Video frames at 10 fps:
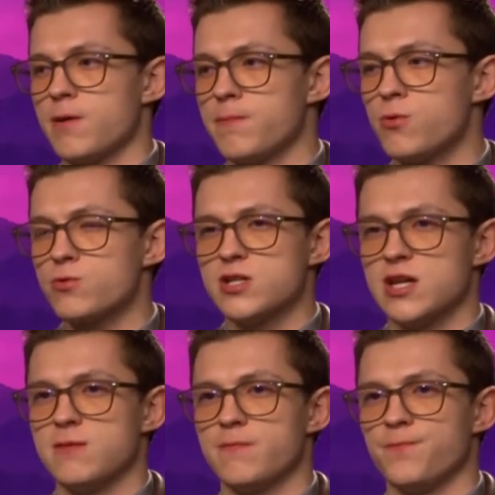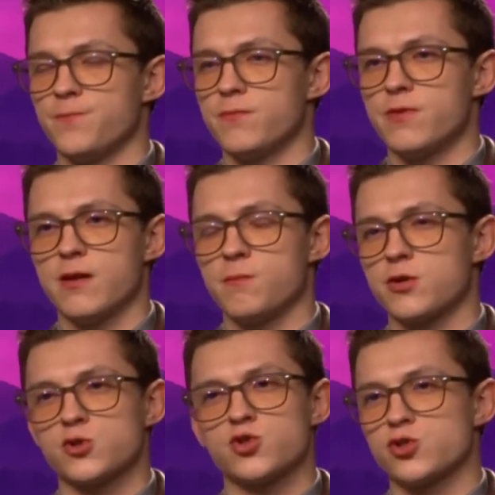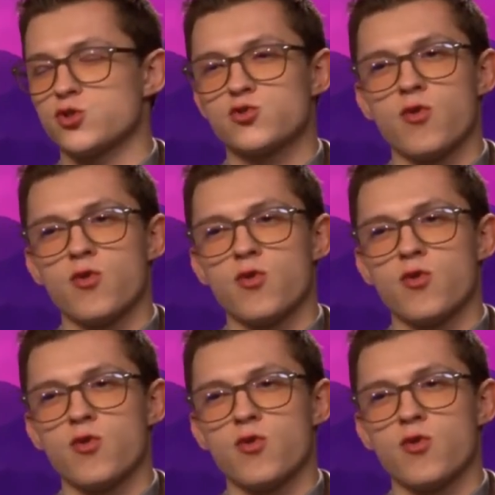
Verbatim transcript: my poor team, that must just